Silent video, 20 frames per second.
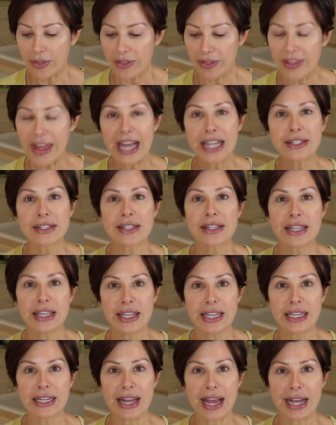that's the
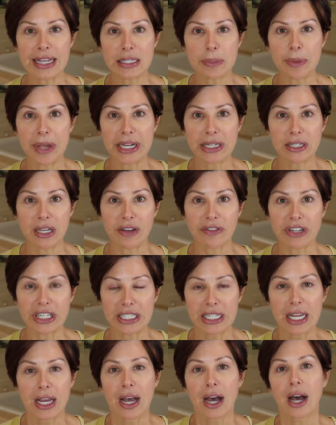heat aspect of
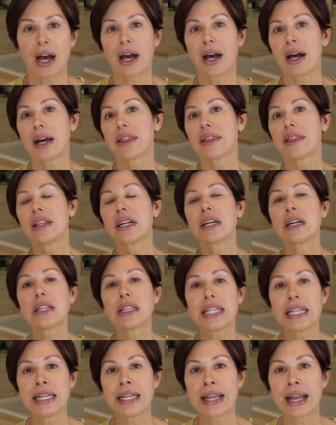it. Uh, the
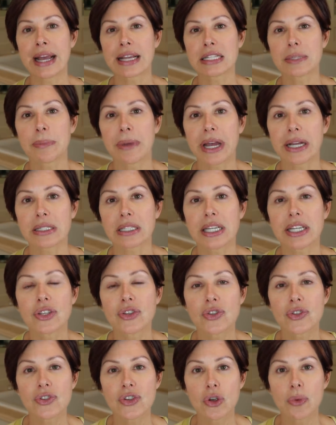cleaning aspect
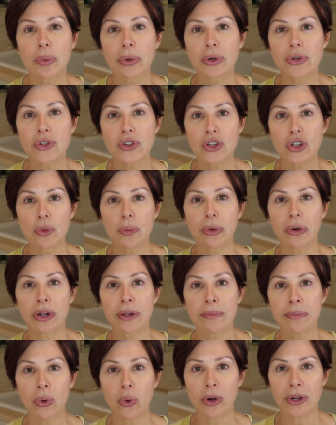is super, super
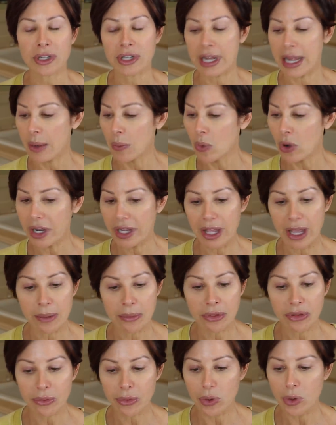important. And what
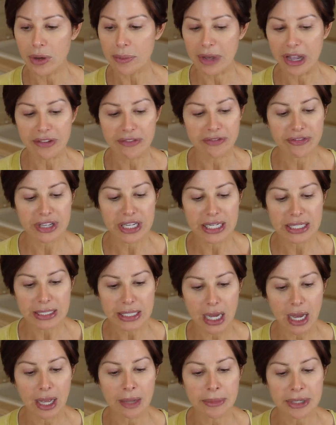came through on my feed
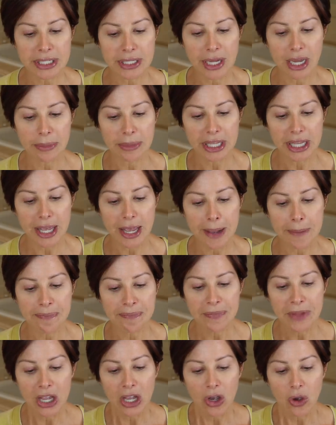time and time
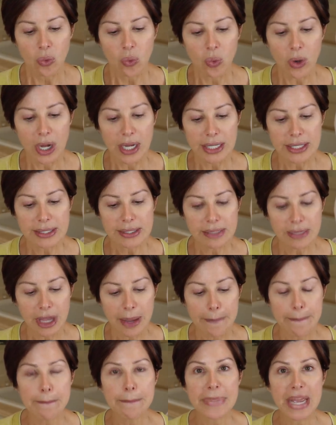again was
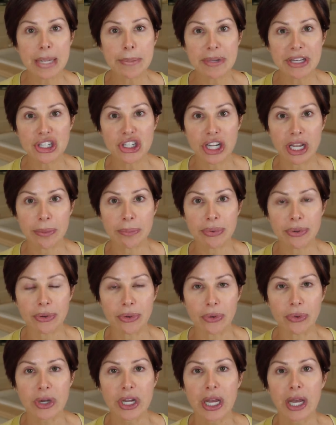baby
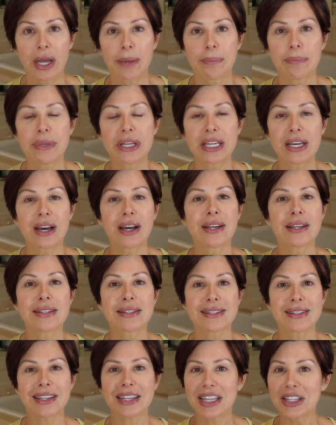shampoo
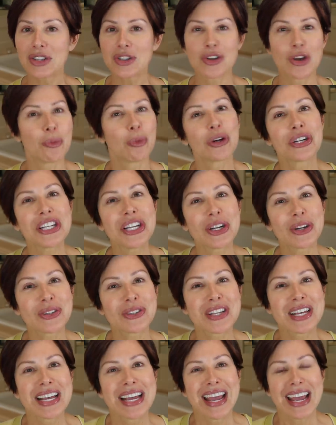because it's no more
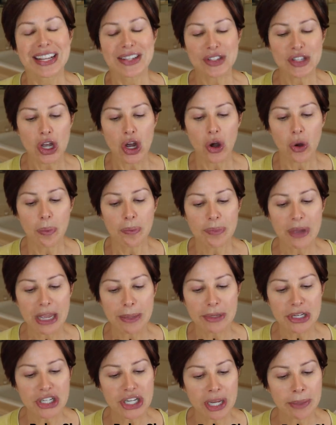tears. So
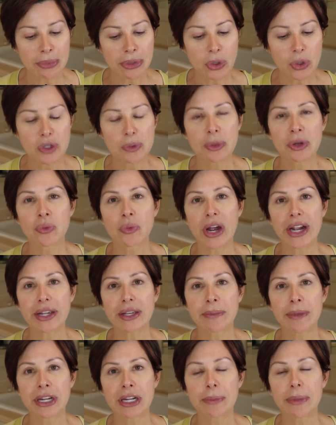baby shampoo has been
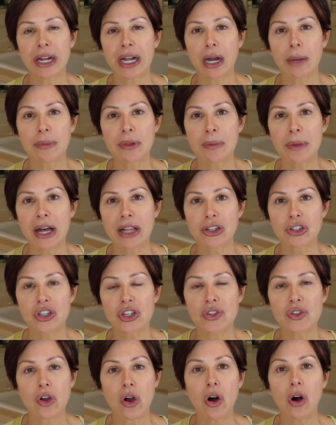recommended by
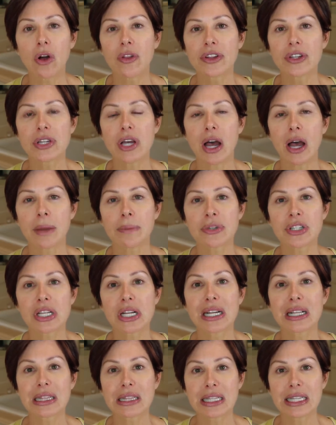ophthalmologists all the time
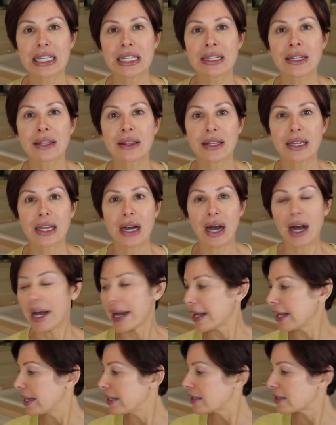to clean the
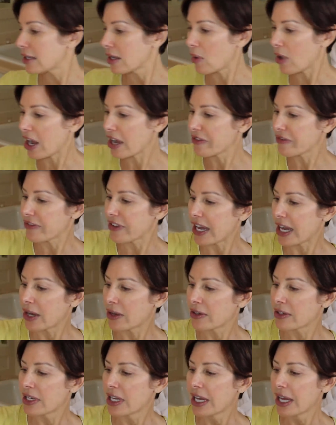eye. And so I
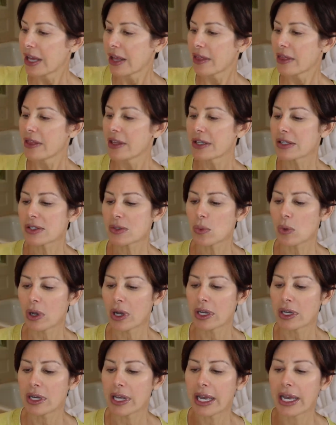found this
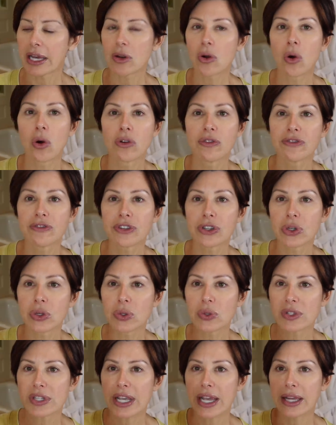one at Whole
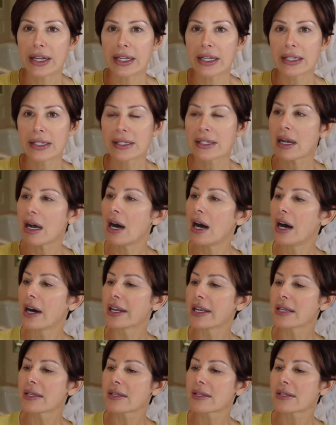Foods and it's
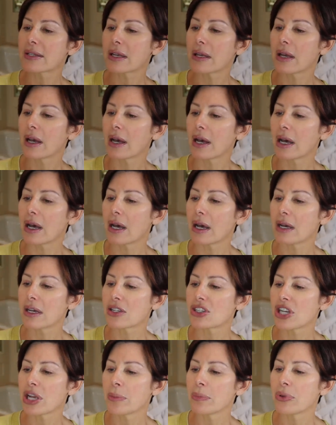honest uh,
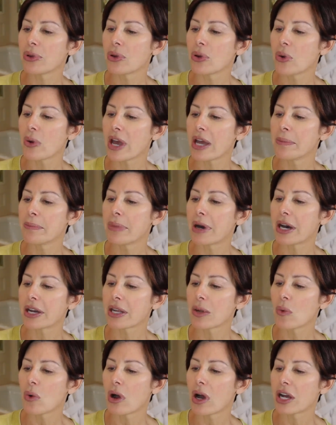shampoo and
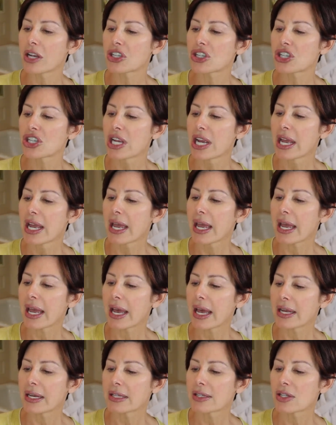body wash
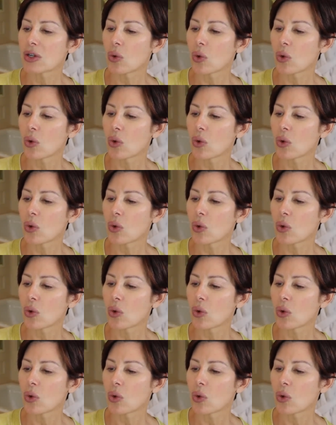and it's an